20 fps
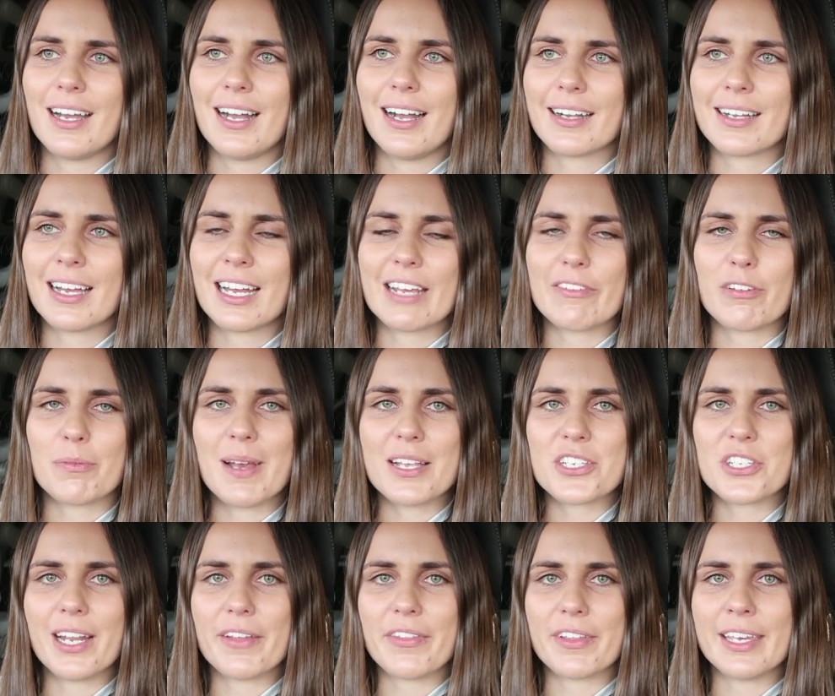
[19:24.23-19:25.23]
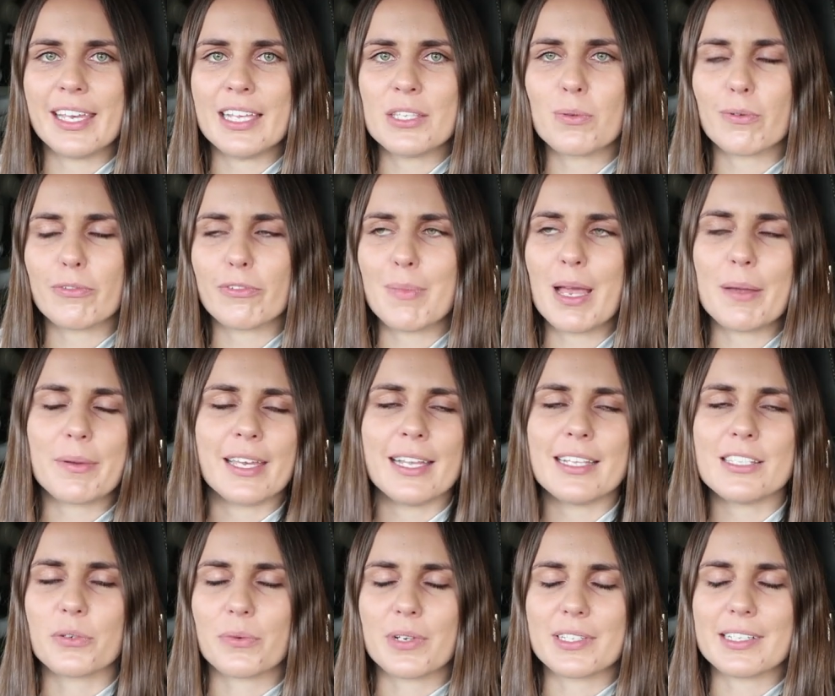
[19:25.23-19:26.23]
I can't even imagine how the kids would, maybe
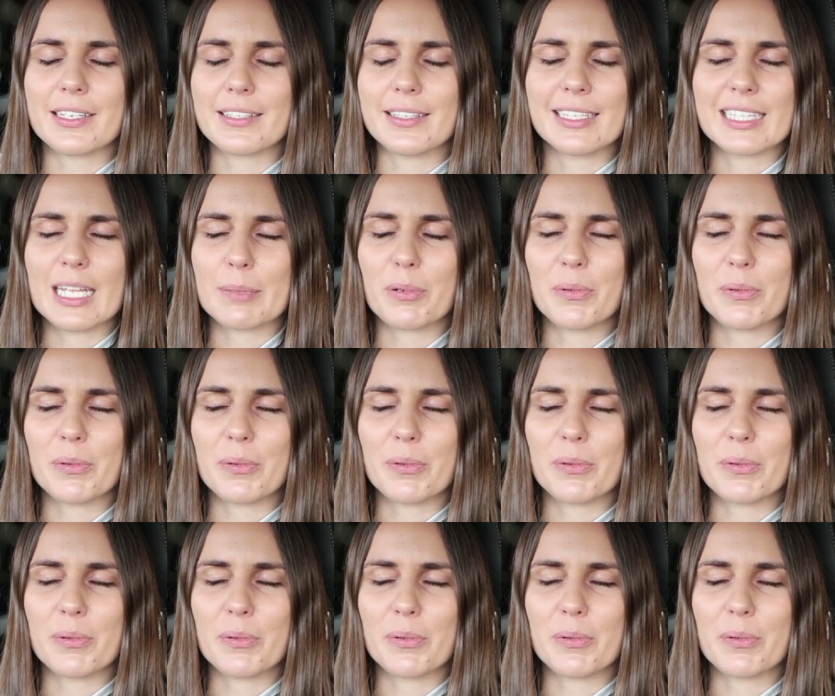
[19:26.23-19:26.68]
kids are resilient,